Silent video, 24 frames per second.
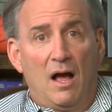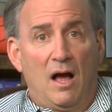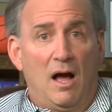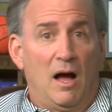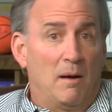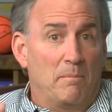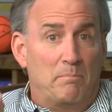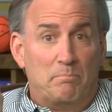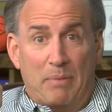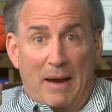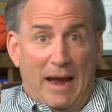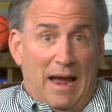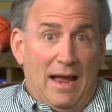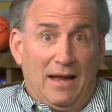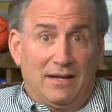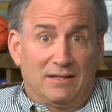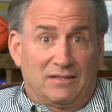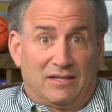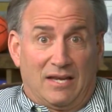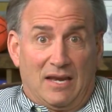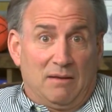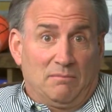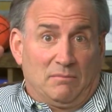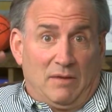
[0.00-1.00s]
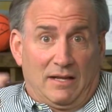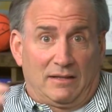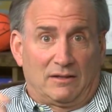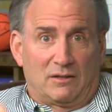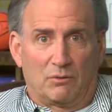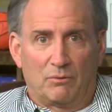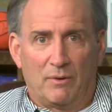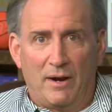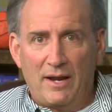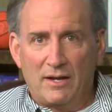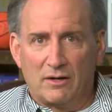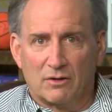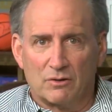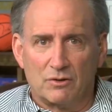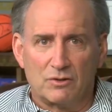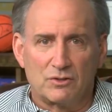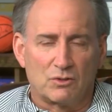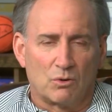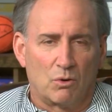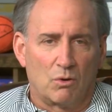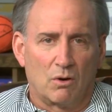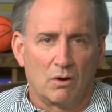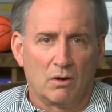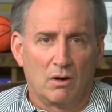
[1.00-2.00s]
a bad team like the
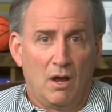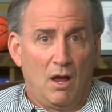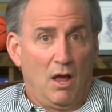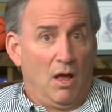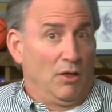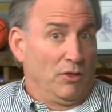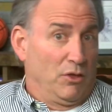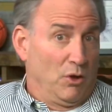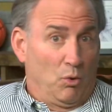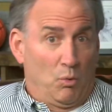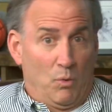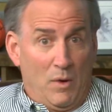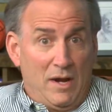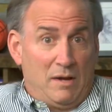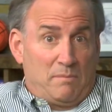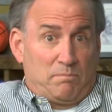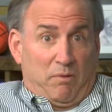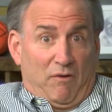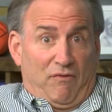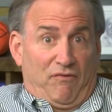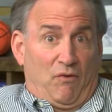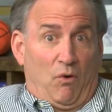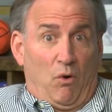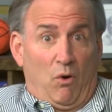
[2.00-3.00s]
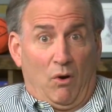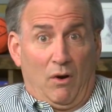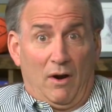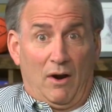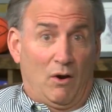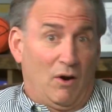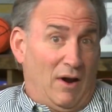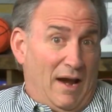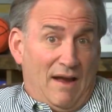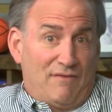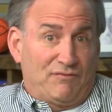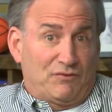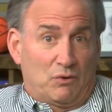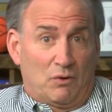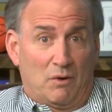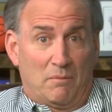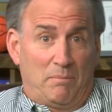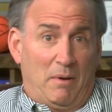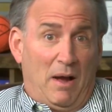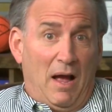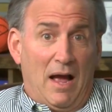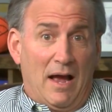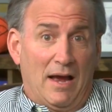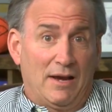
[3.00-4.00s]
Raiders or the week before or after a
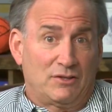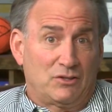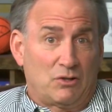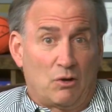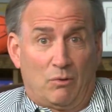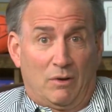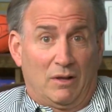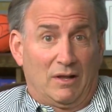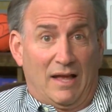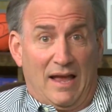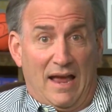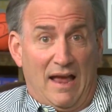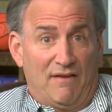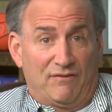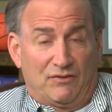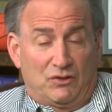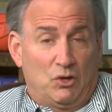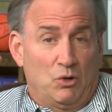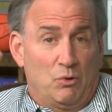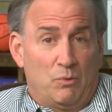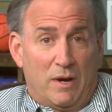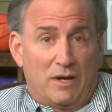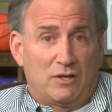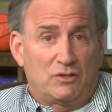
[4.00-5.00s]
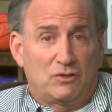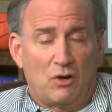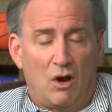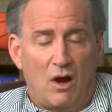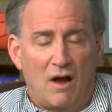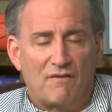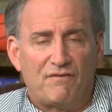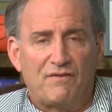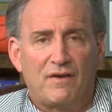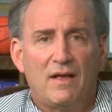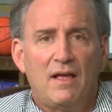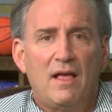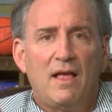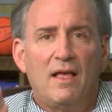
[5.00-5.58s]
bye, so he'll have two weeks off,